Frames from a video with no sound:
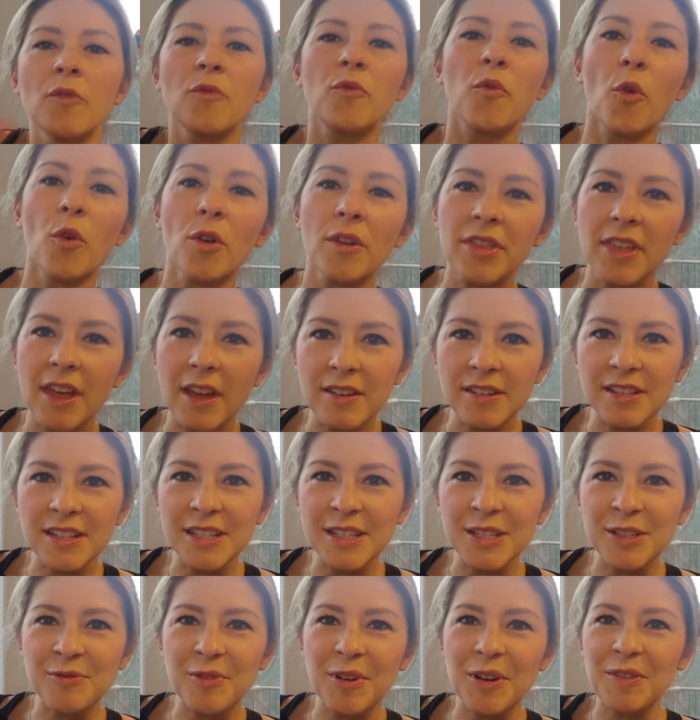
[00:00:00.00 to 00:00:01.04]
4,000
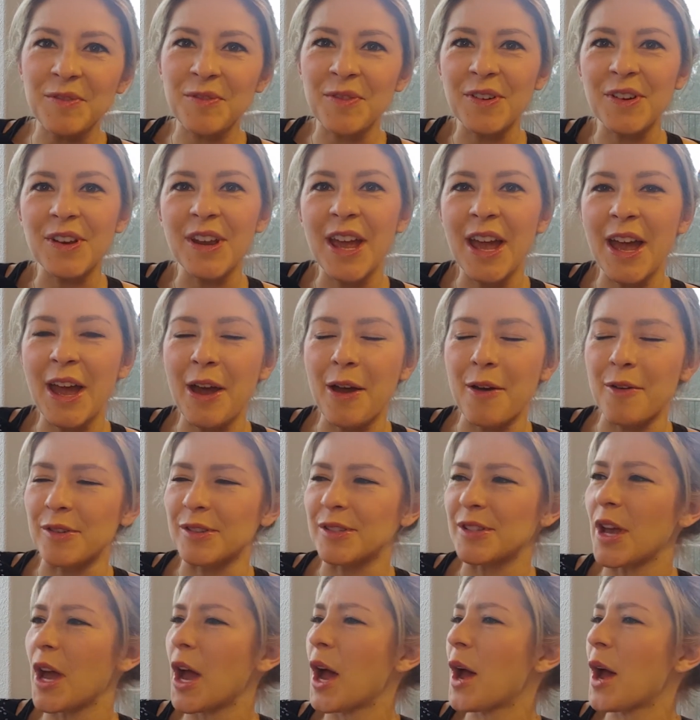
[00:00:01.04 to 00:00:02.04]
square foot house